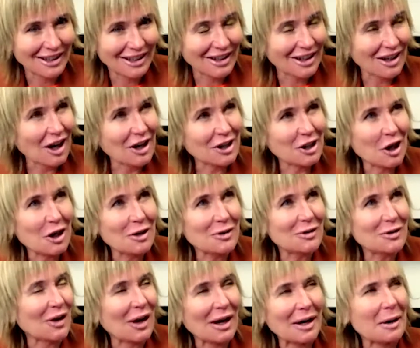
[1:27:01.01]
I'd known him for
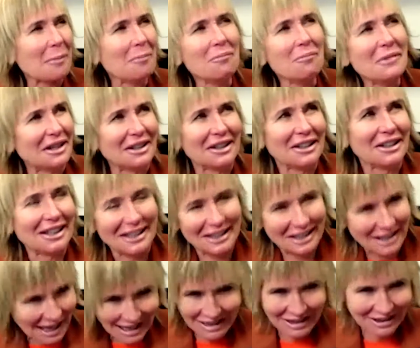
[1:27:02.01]
like a minute and he
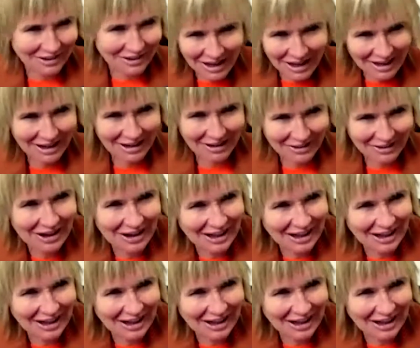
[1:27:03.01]
handed that out.